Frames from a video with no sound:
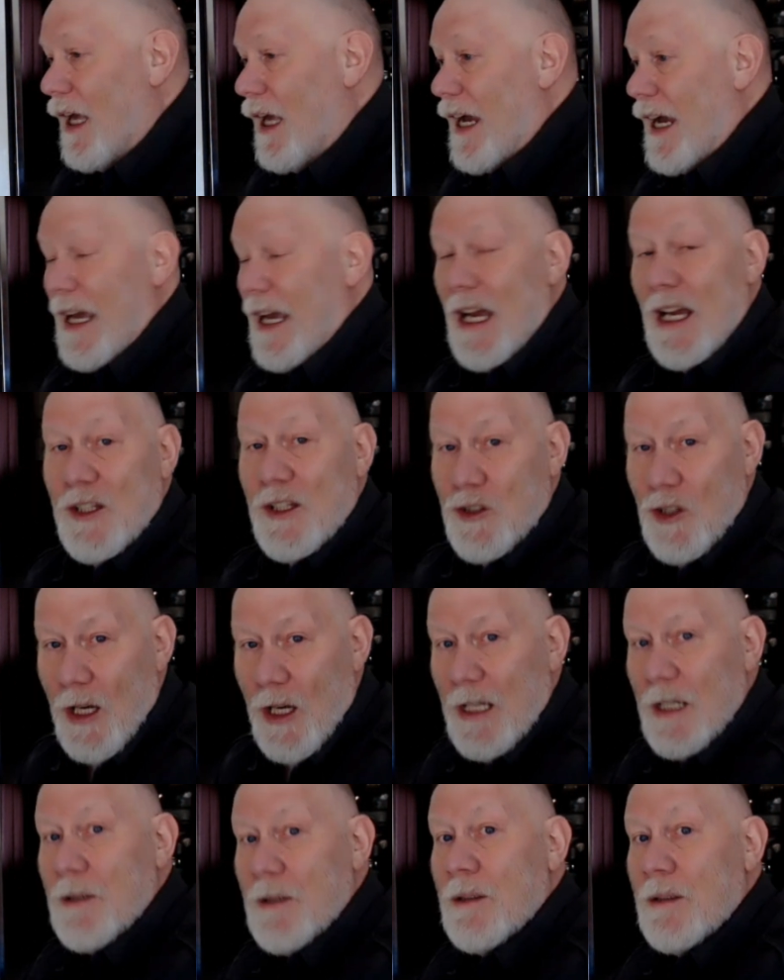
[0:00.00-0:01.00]
I, I
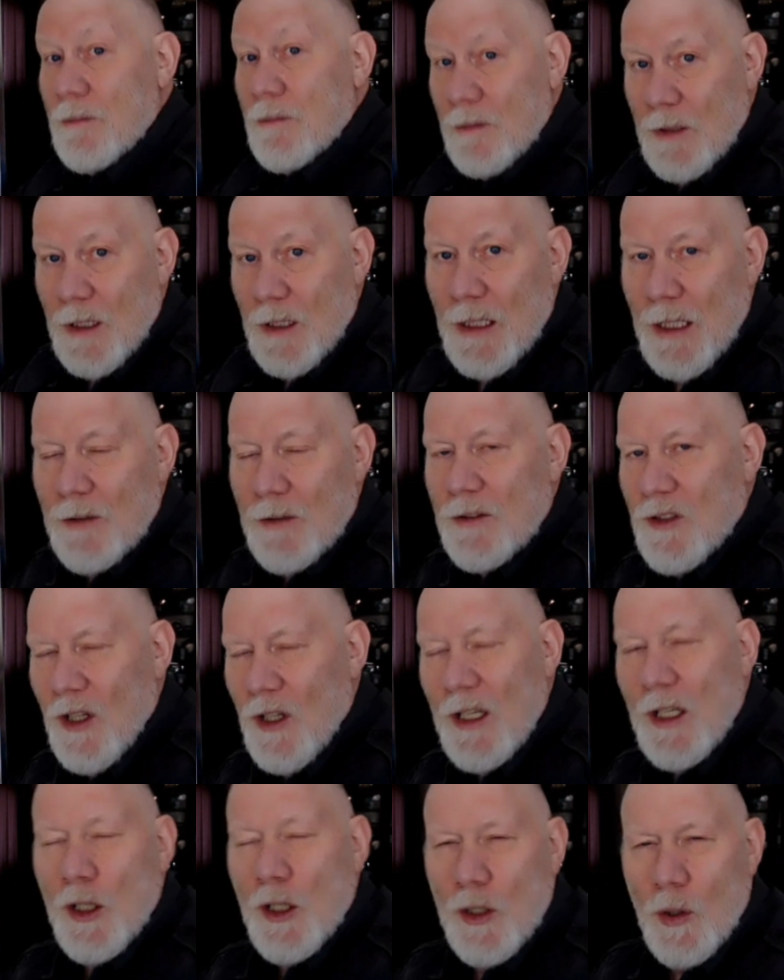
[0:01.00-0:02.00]
taught it and, and
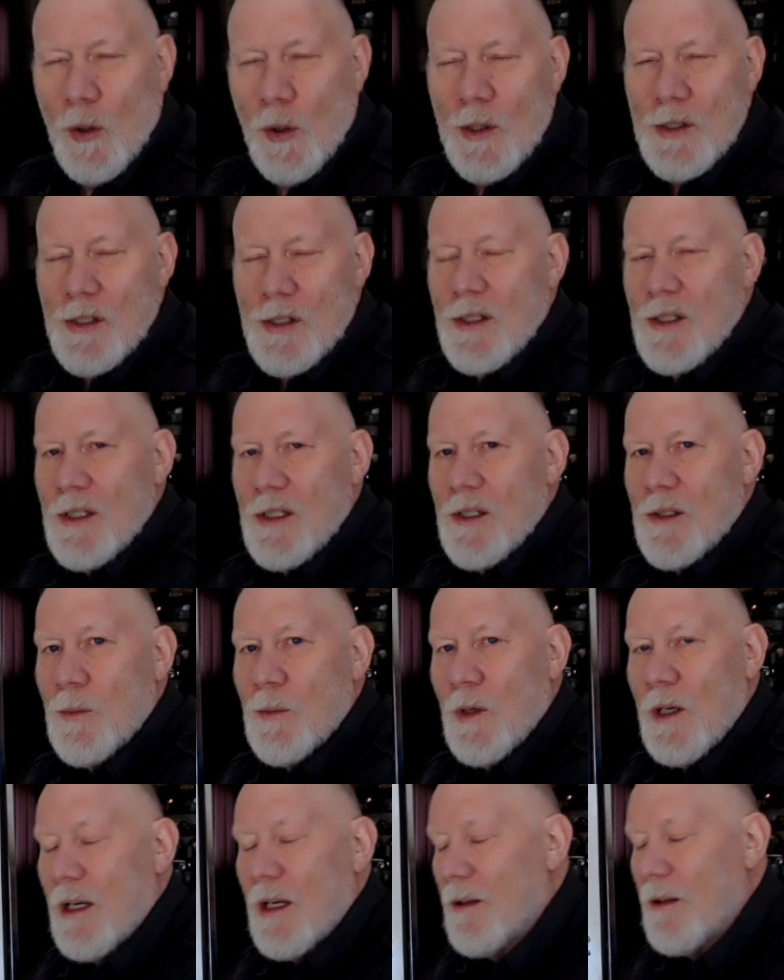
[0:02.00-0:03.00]
taking courses as
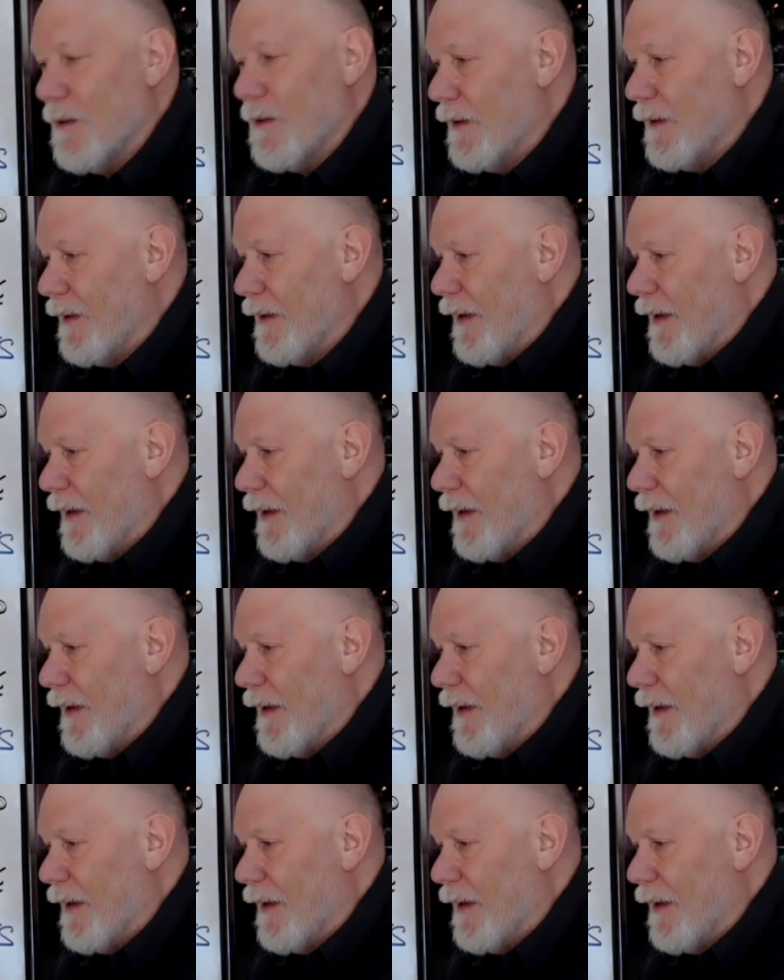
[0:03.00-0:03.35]
well.